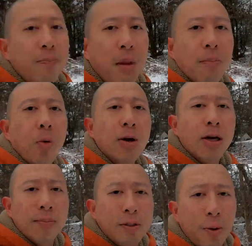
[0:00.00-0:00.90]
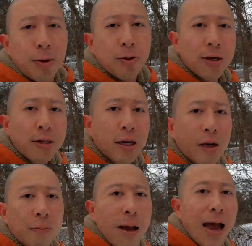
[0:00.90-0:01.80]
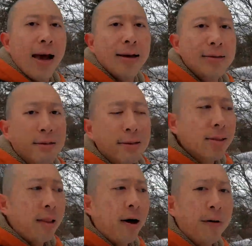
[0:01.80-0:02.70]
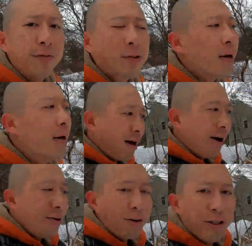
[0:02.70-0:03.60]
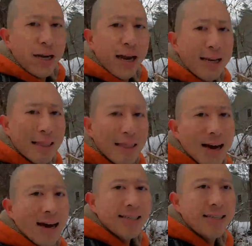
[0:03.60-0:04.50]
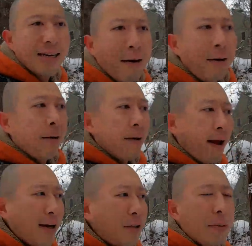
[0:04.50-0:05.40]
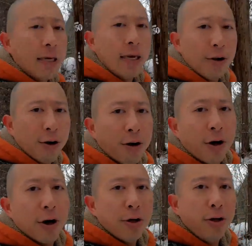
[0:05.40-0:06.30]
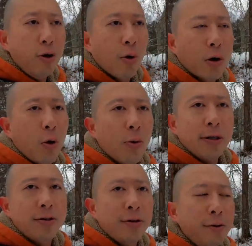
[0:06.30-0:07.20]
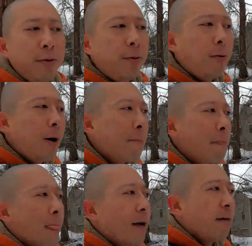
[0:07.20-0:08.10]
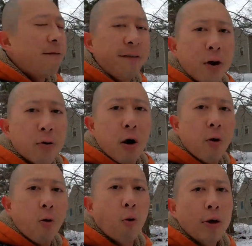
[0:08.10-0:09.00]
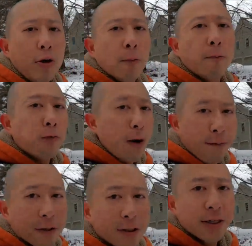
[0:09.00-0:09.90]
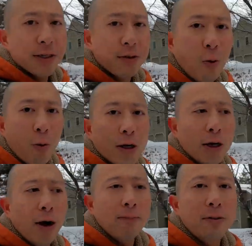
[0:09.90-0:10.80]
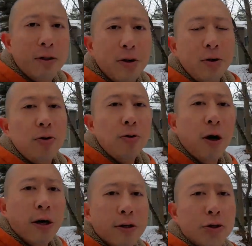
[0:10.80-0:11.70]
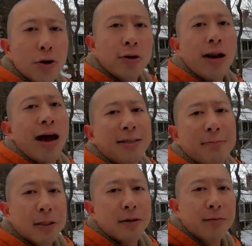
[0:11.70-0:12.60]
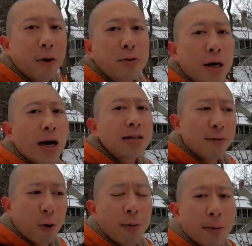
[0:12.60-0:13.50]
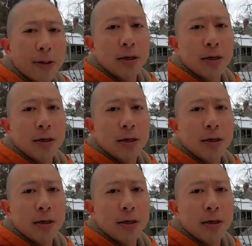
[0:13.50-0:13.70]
But when it comes to other things like pads and gloves, understand that as a beginner, you are going to figure out what your preference is when it comes to certain aspects of those kinds of equipment.